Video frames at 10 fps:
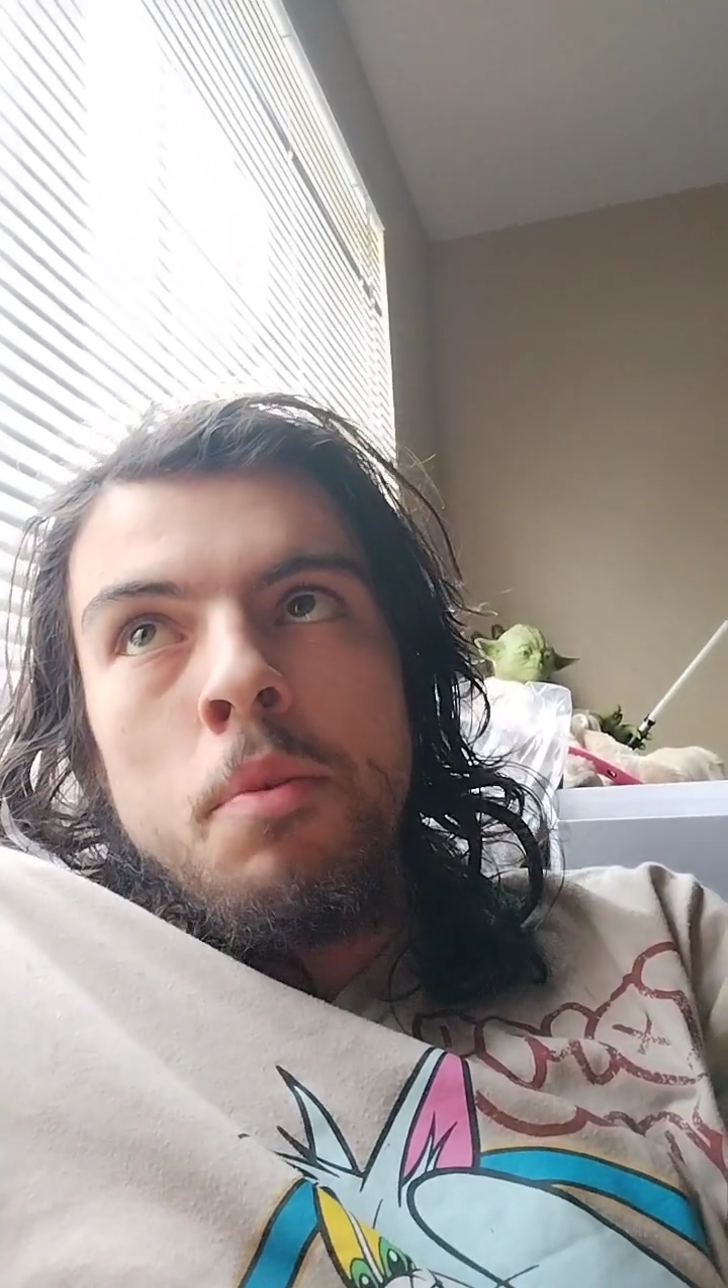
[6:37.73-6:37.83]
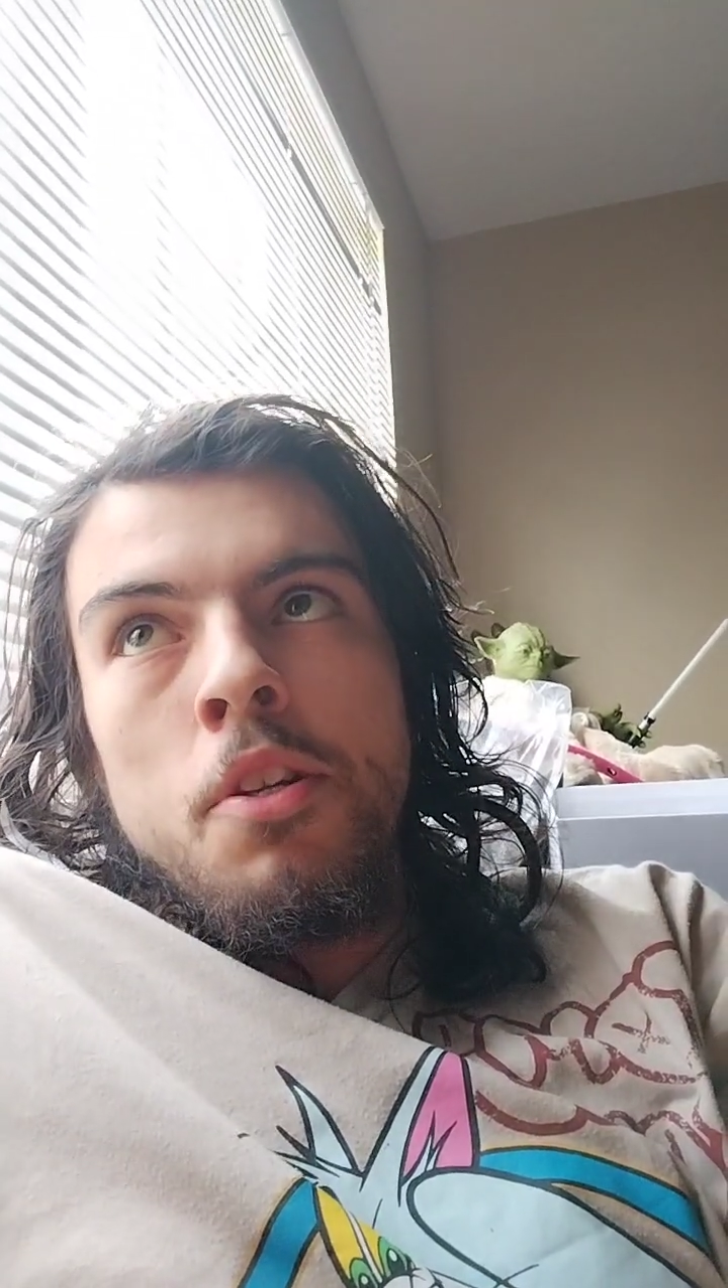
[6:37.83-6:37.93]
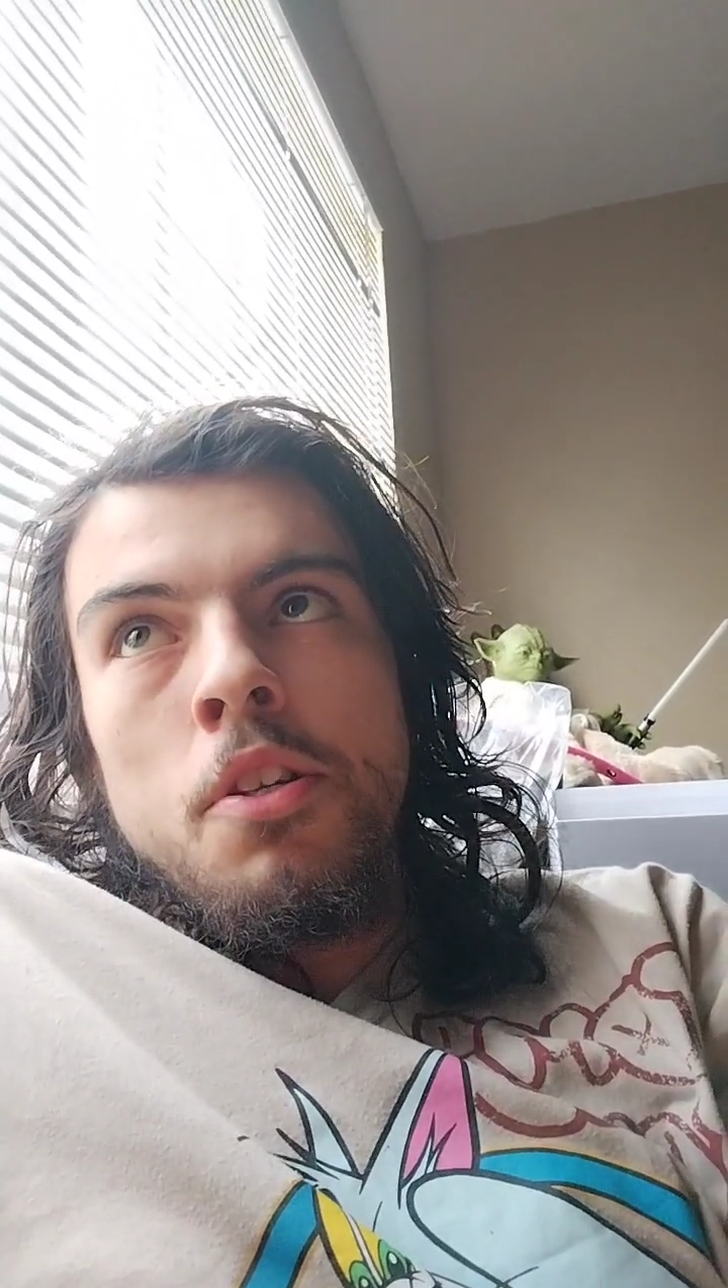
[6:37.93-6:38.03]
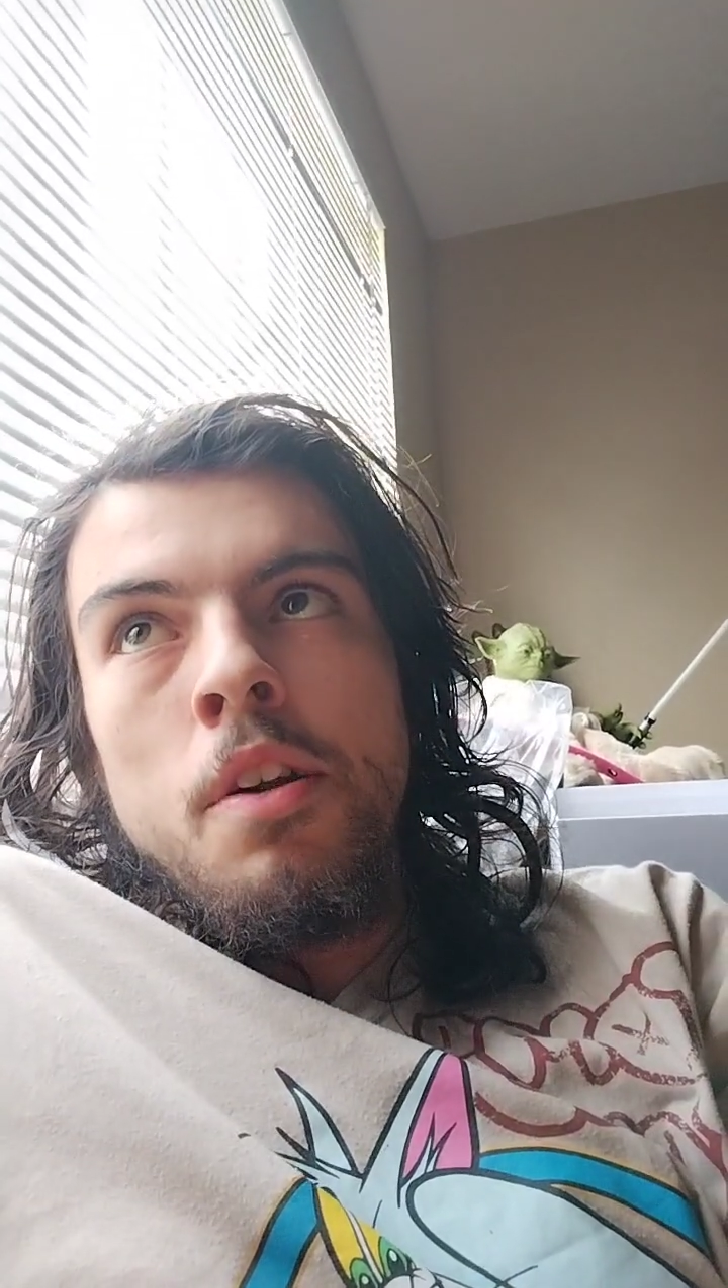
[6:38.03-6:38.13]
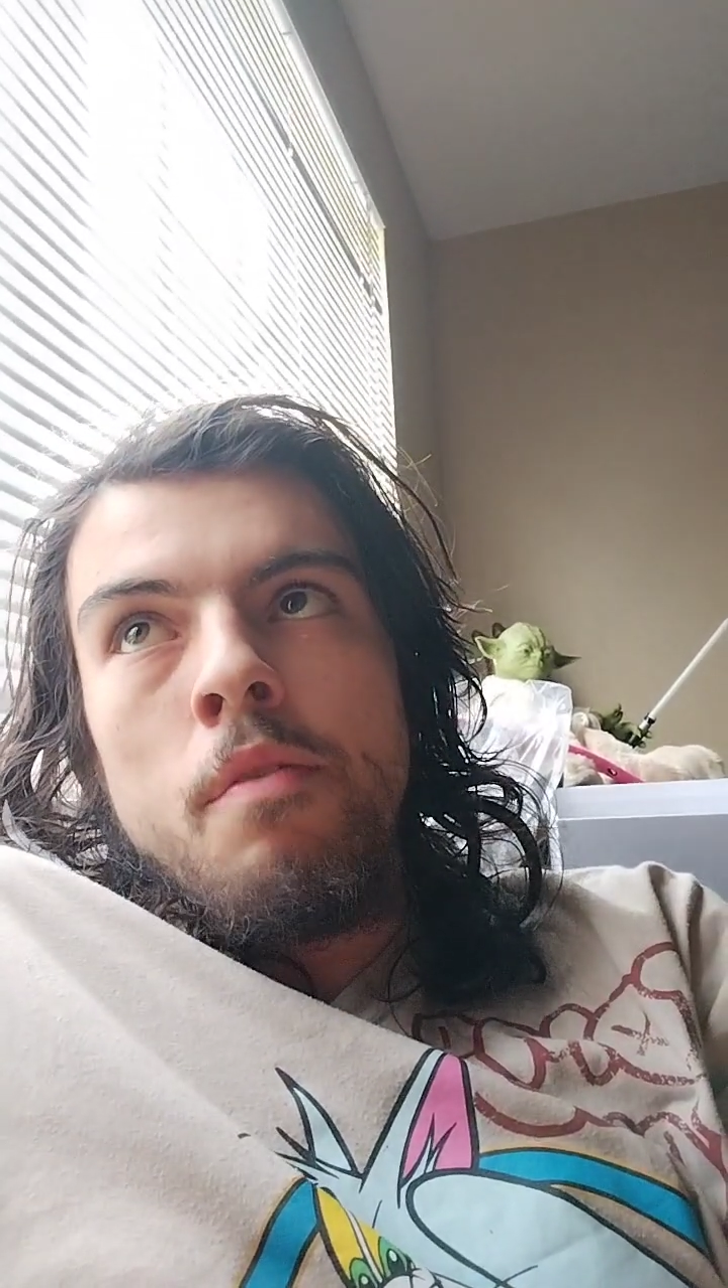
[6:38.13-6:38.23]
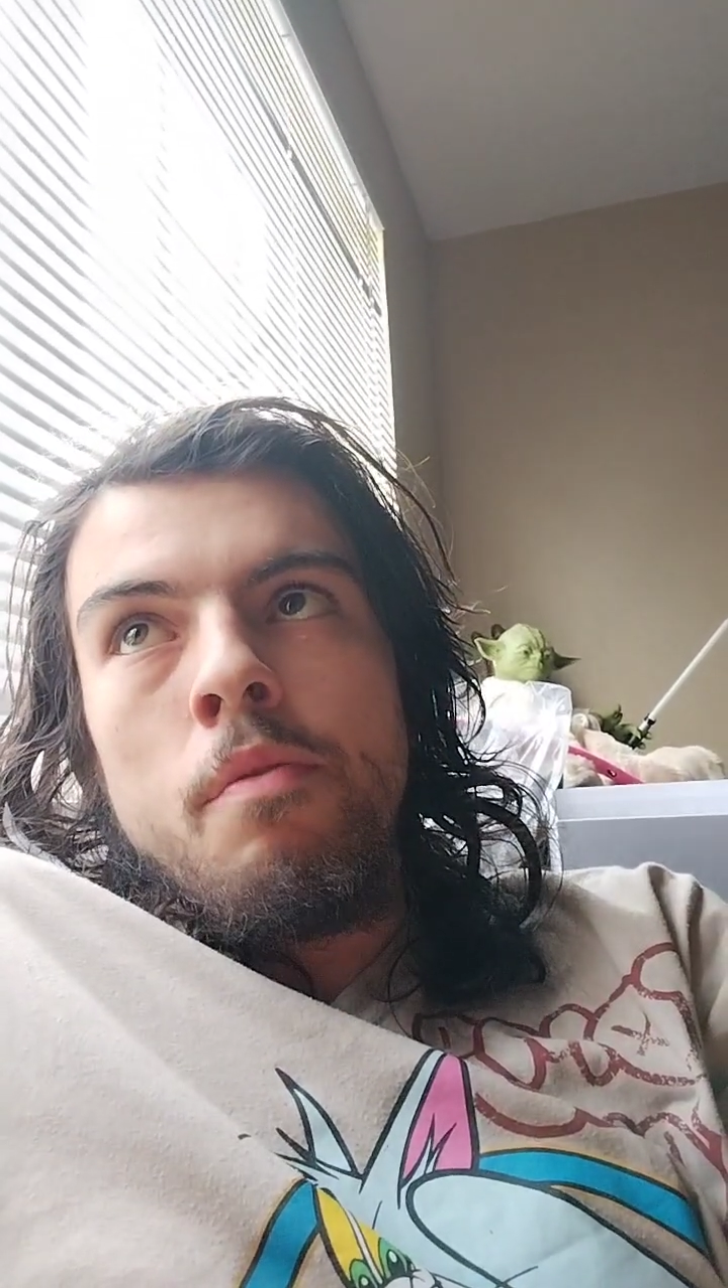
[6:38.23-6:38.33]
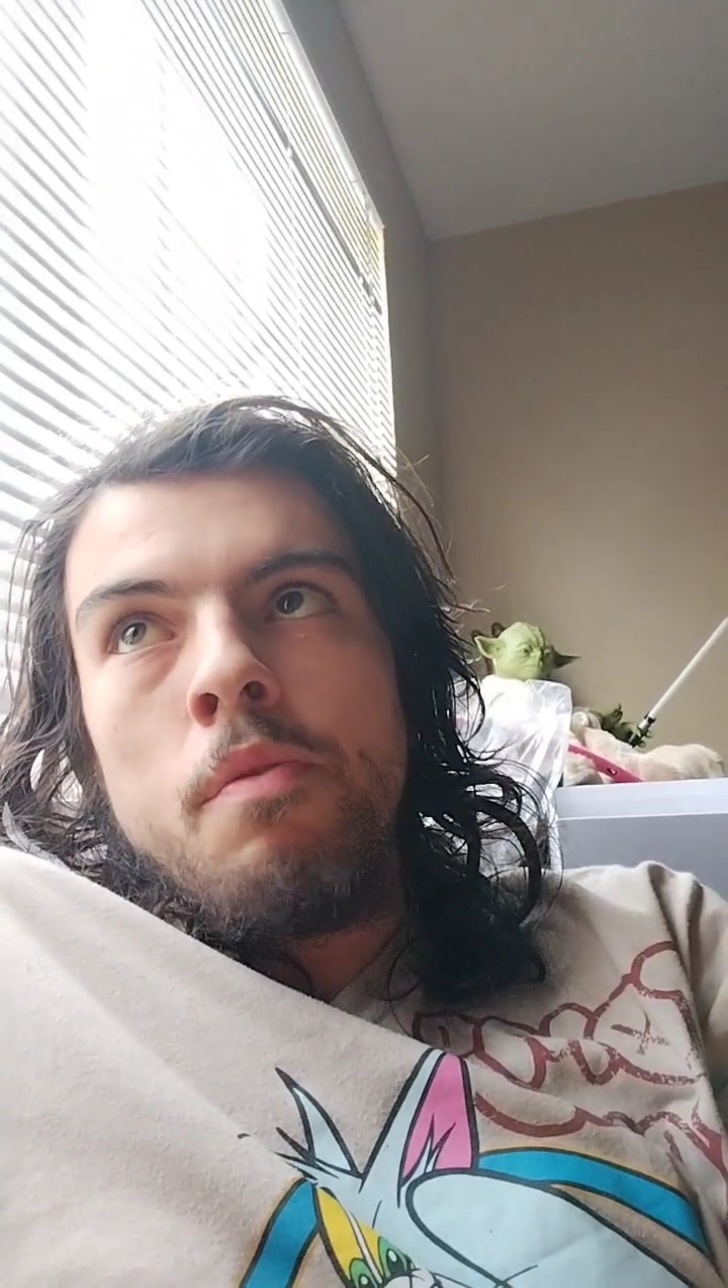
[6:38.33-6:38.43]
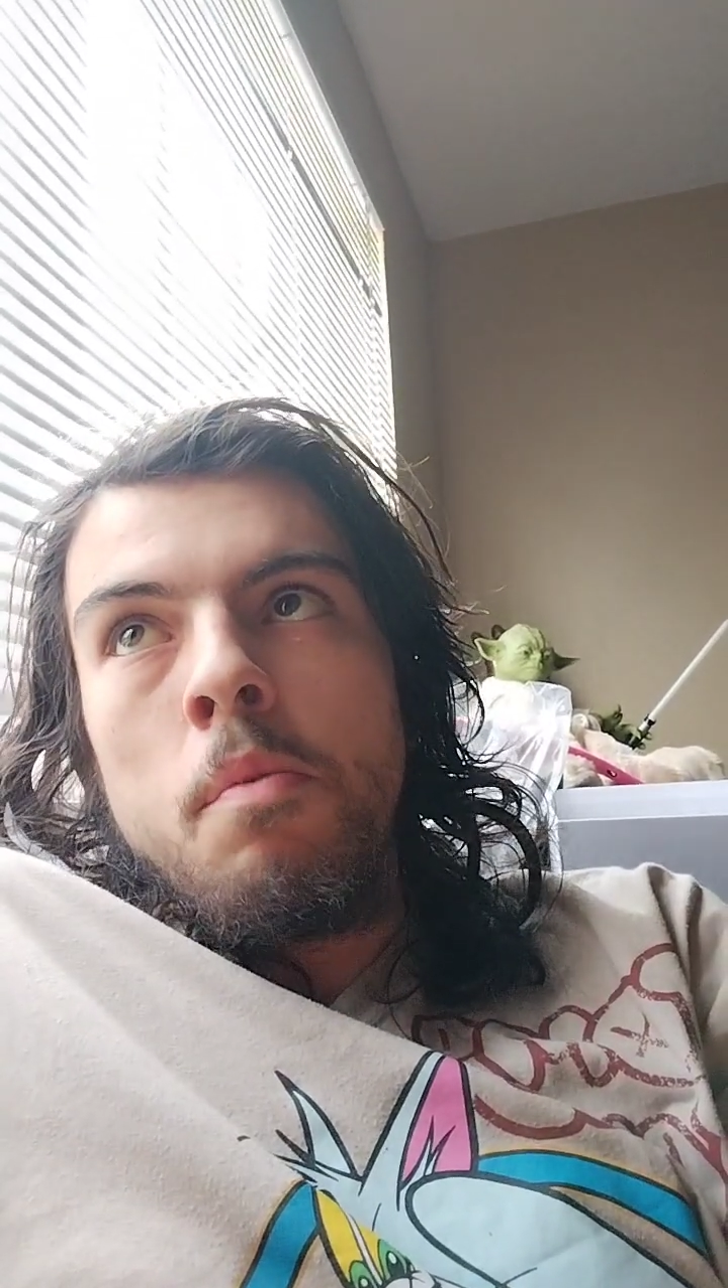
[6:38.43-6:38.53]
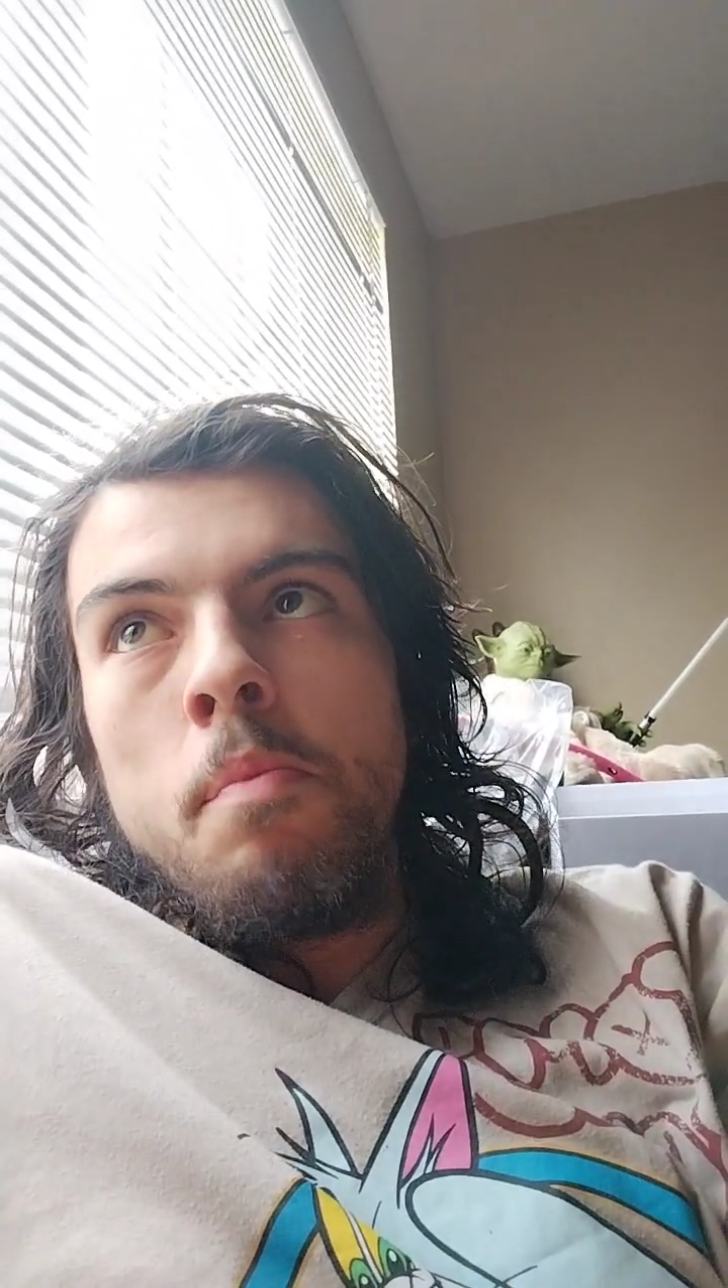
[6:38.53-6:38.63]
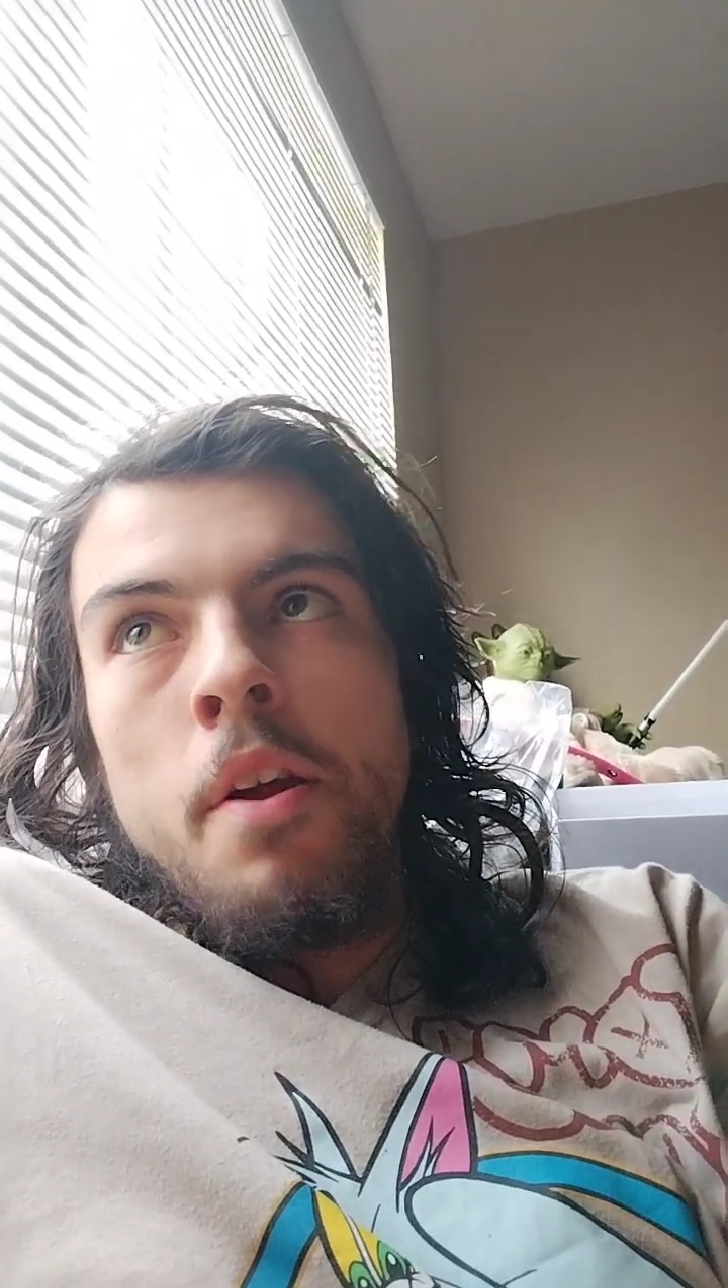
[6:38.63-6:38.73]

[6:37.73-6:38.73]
I'm going to start from